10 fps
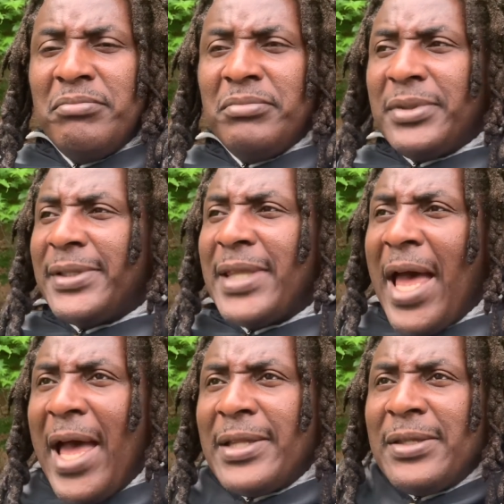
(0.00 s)

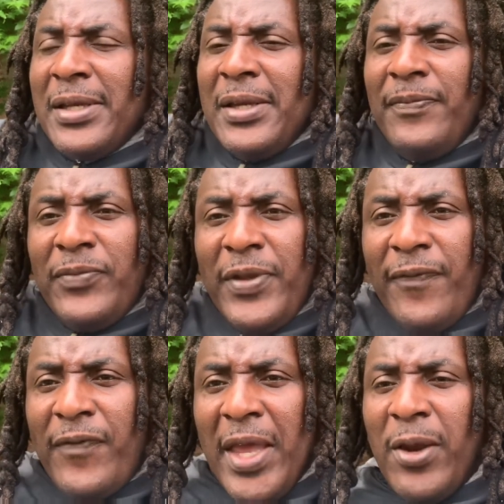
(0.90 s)
start
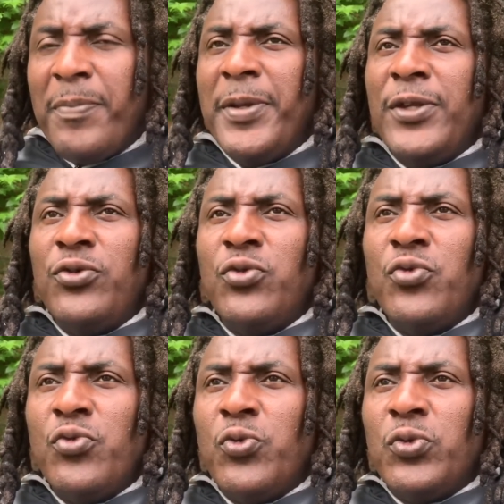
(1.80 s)
developing new
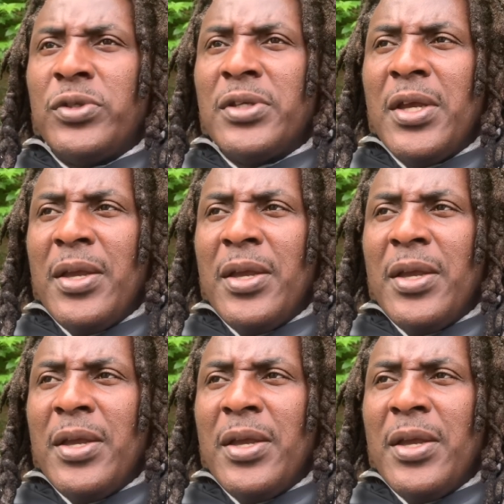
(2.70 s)
roots